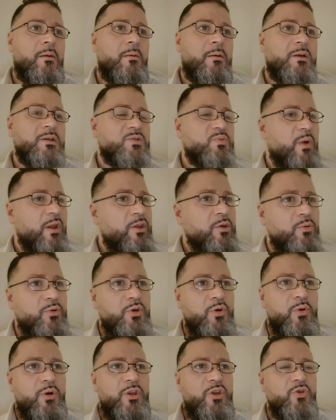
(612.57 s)
Because when you
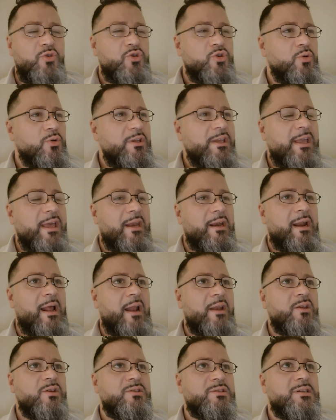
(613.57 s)
do and you truly get it
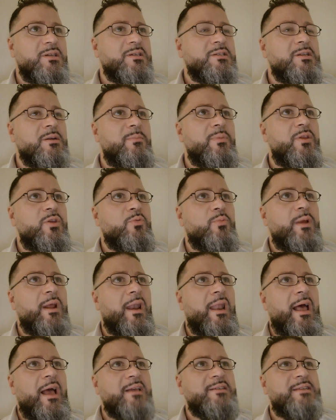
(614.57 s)
out of your system and you
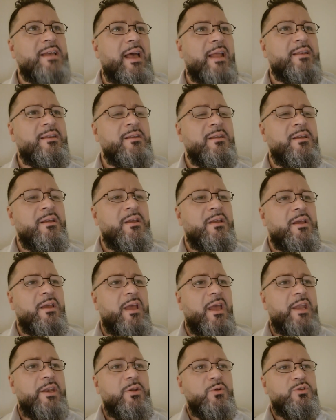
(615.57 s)
realize that
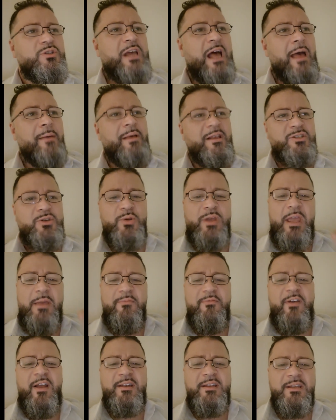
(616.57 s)
in due time, as you
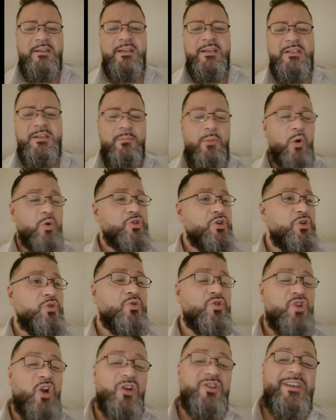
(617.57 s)
keep venting this emotion,
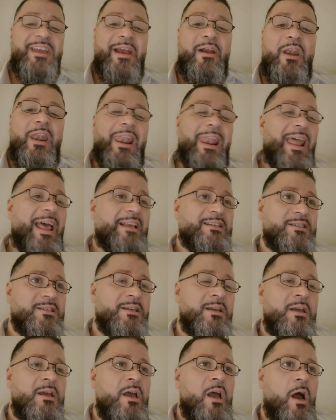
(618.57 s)
you start to care
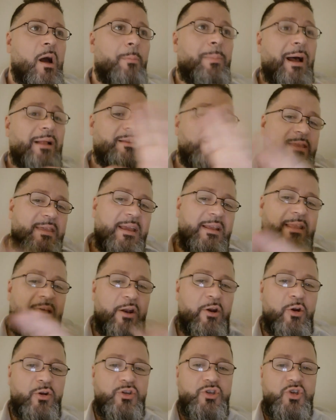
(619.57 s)
less about the thing
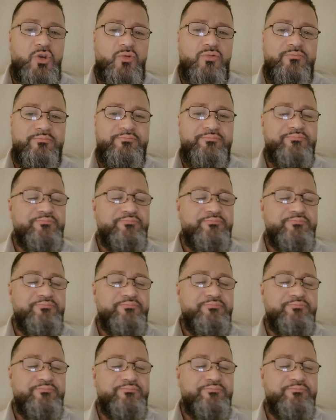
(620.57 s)
that hurt you.